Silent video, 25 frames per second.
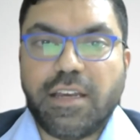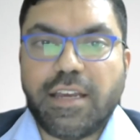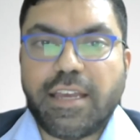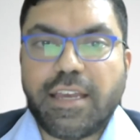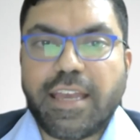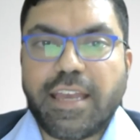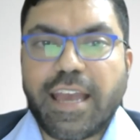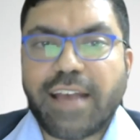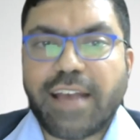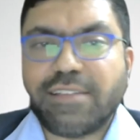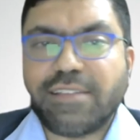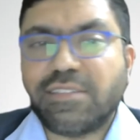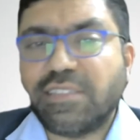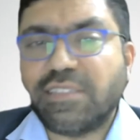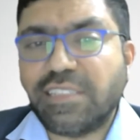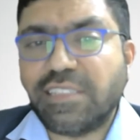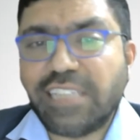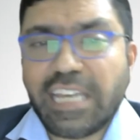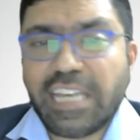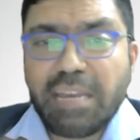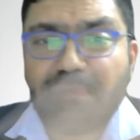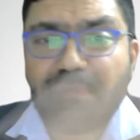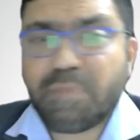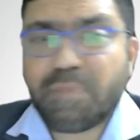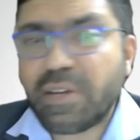He has
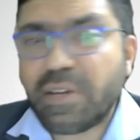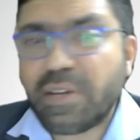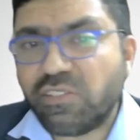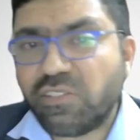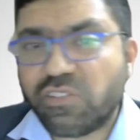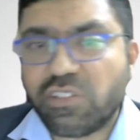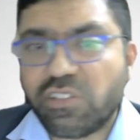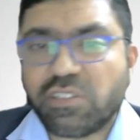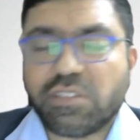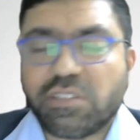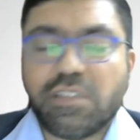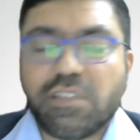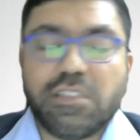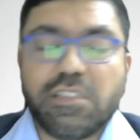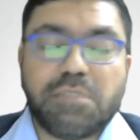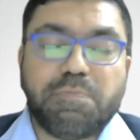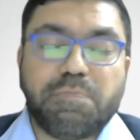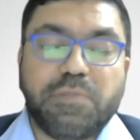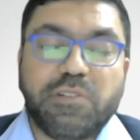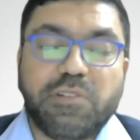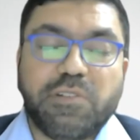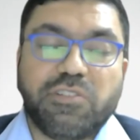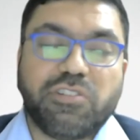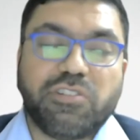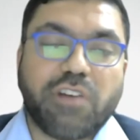deep interest in
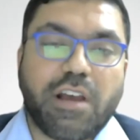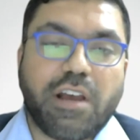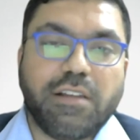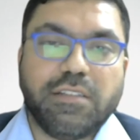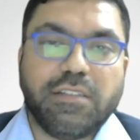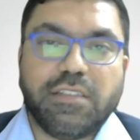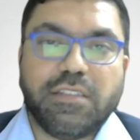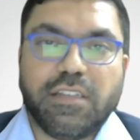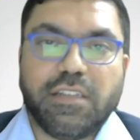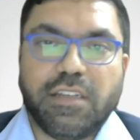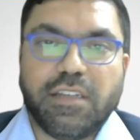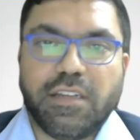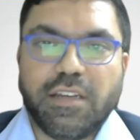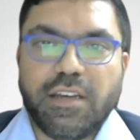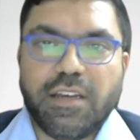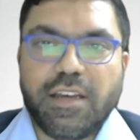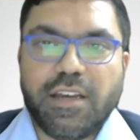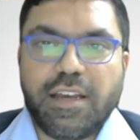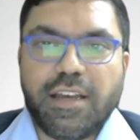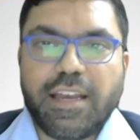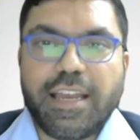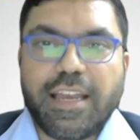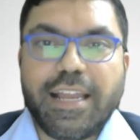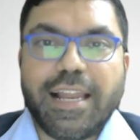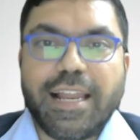spirituality.
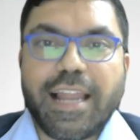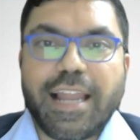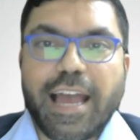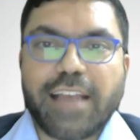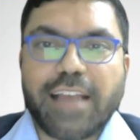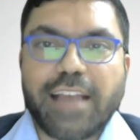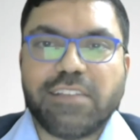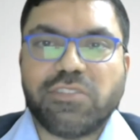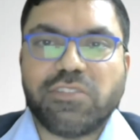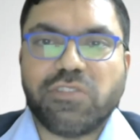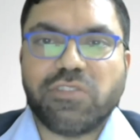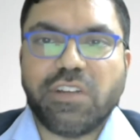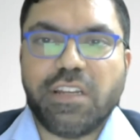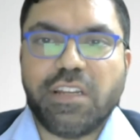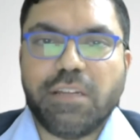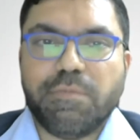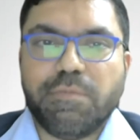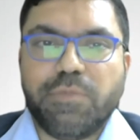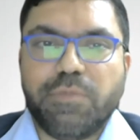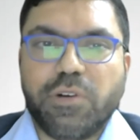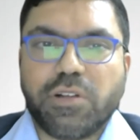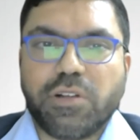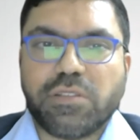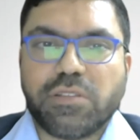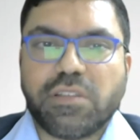He likes reading
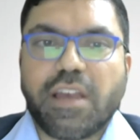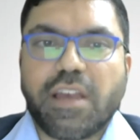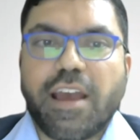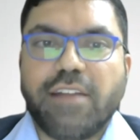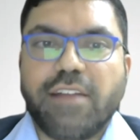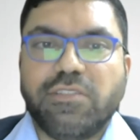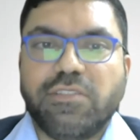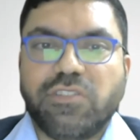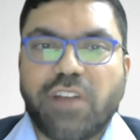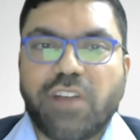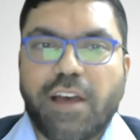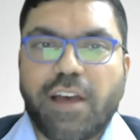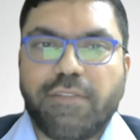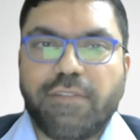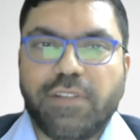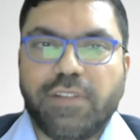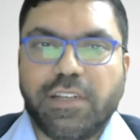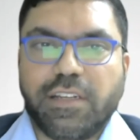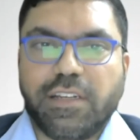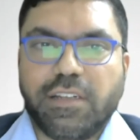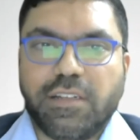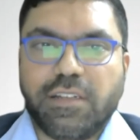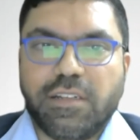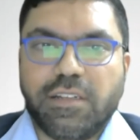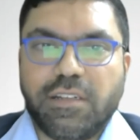books and
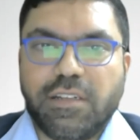traveling.